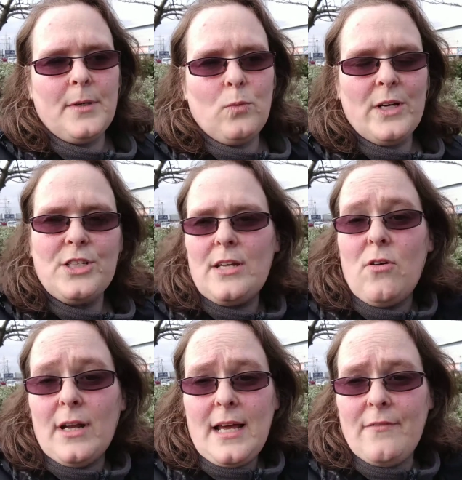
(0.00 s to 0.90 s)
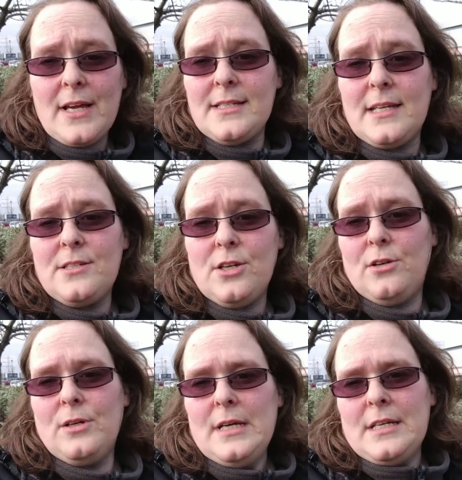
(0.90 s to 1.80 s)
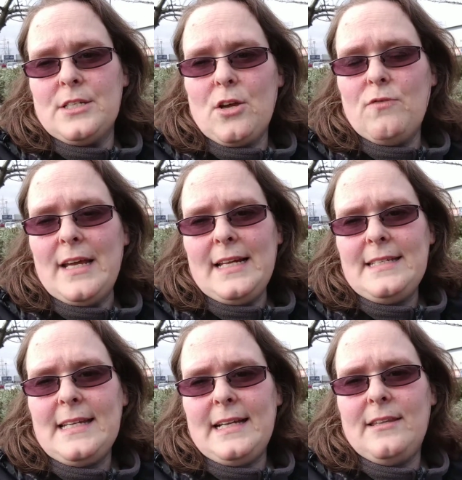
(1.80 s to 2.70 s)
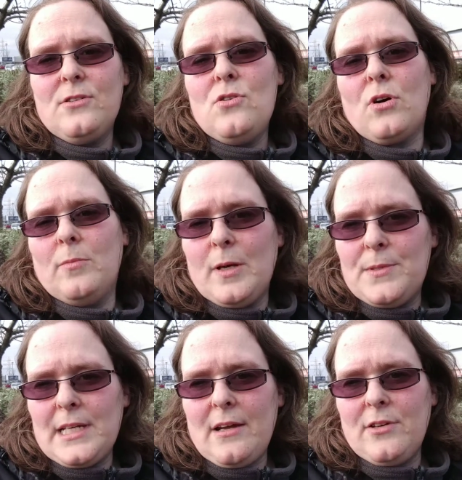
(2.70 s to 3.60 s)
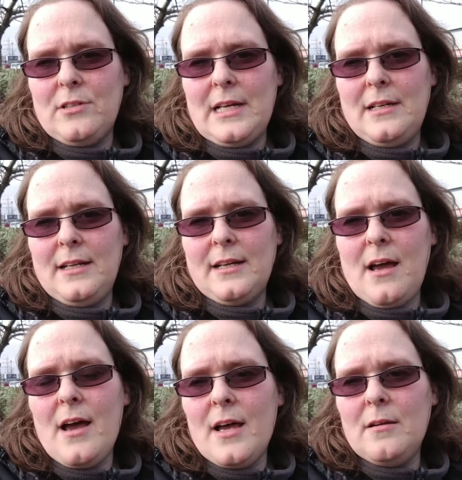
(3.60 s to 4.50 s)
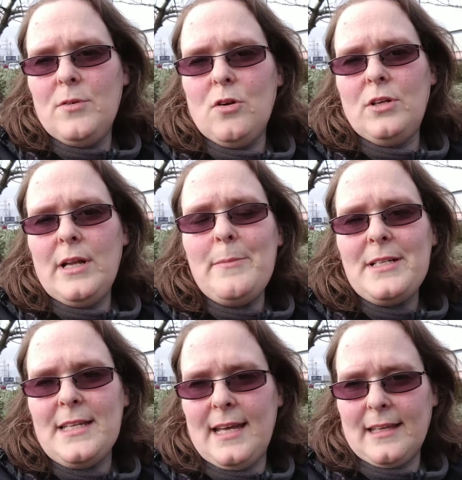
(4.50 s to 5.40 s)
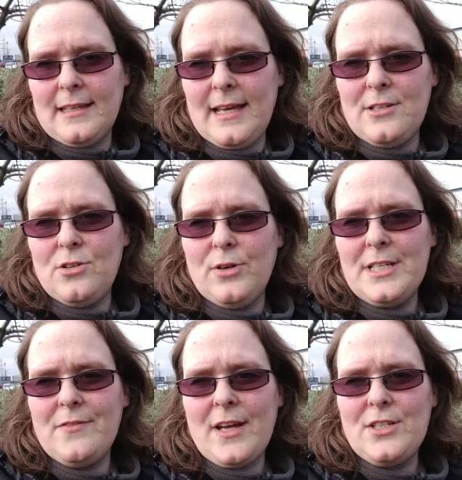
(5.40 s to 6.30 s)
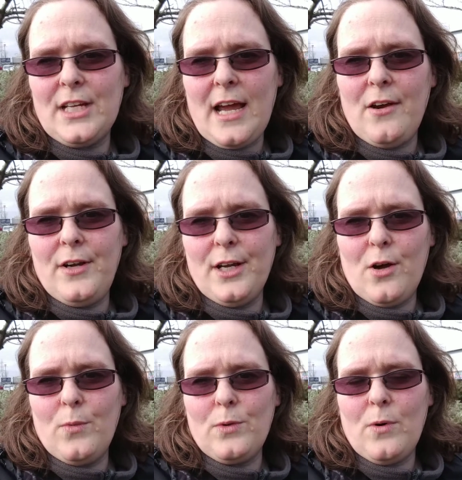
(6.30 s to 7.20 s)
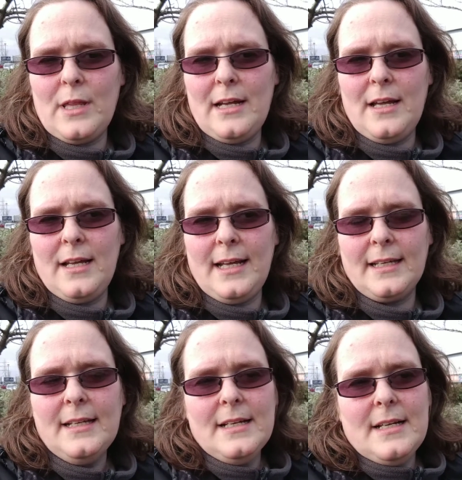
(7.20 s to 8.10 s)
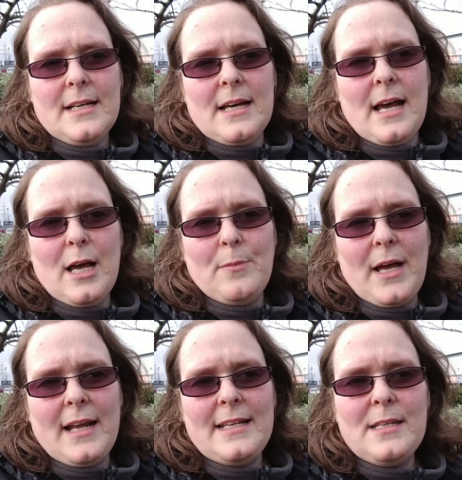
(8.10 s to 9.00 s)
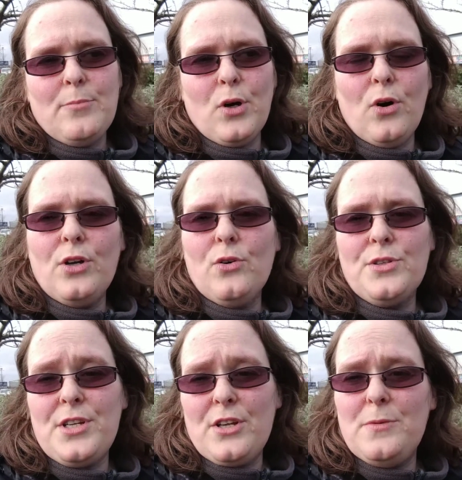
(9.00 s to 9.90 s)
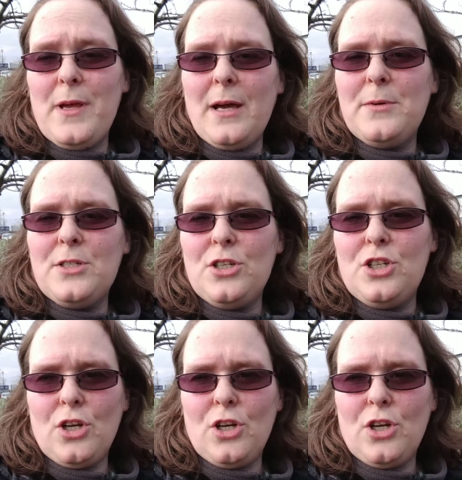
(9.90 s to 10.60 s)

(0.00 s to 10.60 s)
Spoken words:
which they're not going to have access to. So realistically, they're not going to be able to carry on that learning at home. You're limiting their choice of actually carrying on with what they're learning. And it's important also to be able to